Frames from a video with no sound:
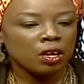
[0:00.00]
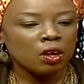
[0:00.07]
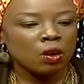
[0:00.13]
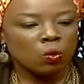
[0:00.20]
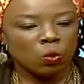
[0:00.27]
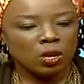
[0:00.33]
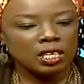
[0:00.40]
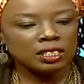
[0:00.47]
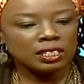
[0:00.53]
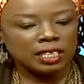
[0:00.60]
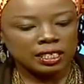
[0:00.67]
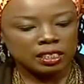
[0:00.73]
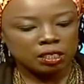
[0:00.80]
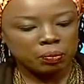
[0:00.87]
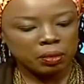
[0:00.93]
One is that
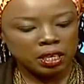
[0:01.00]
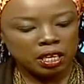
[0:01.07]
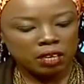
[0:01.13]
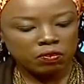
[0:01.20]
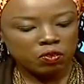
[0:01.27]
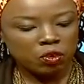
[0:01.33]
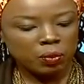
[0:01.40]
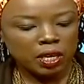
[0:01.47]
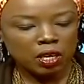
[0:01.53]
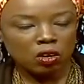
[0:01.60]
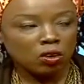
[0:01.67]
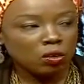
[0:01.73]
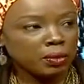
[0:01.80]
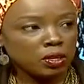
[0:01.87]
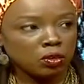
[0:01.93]
typically informal
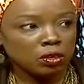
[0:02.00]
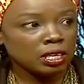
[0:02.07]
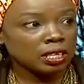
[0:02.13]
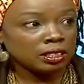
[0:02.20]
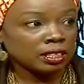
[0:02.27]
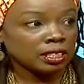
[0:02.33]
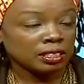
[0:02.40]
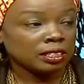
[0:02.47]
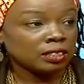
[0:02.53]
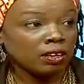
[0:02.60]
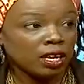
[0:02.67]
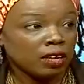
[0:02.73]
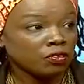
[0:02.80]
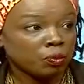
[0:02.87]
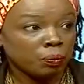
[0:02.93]
economy don't necessarily
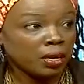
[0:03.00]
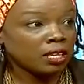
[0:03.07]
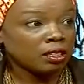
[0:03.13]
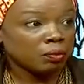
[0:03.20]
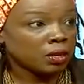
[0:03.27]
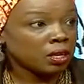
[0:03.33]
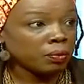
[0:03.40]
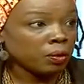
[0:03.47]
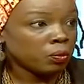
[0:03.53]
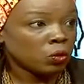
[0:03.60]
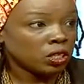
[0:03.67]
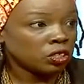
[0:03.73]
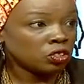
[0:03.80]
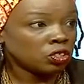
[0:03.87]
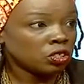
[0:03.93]
have to pay the minimum
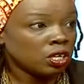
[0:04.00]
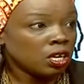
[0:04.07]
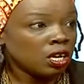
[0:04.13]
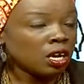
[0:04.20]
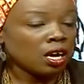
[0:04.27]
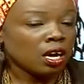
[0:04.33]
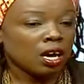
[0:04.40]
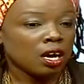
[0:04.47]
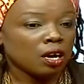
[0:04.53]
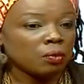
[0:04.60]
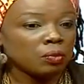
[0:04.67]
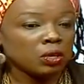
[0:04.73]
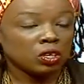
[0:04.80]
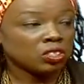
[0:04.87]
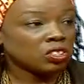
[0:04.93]
wage
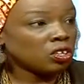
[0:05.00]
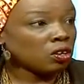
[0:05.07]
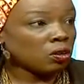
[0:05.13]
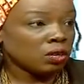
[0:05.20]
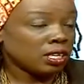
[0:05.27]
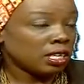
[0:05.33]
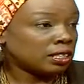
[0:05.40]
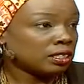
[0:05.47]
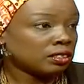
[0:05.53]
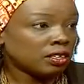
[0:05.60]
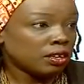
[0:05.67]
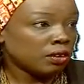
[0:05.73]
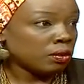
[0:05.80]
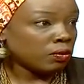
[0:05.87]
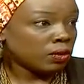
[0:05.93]
because they're not necessarily
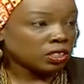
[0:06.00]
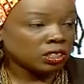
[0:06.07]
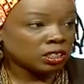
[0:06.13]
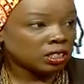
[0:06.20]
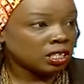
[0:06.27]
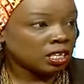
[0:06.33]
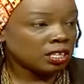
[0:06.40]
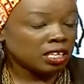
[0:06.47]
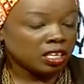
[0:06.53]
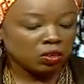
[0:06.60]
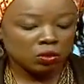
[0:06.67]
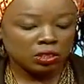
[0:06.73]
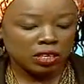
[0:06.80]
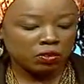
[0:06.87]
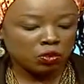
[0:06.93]
registered. They don't
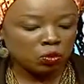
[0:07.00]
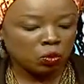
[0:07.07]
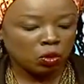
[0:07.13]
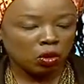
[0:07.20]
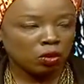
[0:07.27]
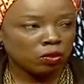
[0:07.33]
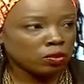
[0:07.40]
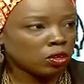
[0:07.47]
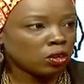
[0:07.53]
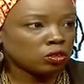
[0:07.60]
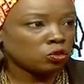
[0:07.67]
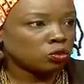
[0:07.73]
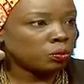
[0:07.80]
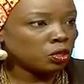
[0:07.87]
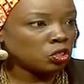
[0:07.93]
have to do a lot of the
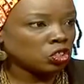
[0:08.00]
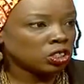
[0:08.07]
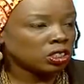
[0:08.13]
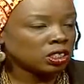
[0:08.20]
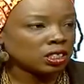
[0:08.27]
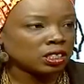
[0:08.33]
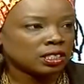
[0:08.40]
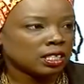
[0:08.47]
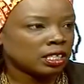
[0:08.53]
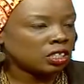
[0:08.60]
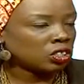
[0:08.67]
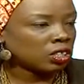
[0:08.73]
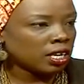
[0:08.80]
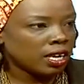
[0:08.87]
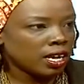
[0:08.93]
contributions such as
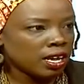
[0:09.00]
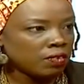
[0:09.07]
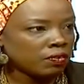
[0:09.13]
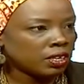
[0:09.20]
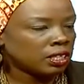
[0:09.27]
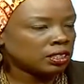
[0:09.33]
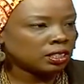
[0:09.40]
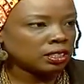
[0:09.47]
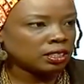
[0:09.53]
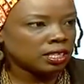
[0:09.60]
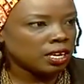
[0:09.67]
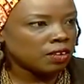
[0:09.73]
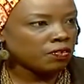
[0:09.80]
NHIF, NSSF.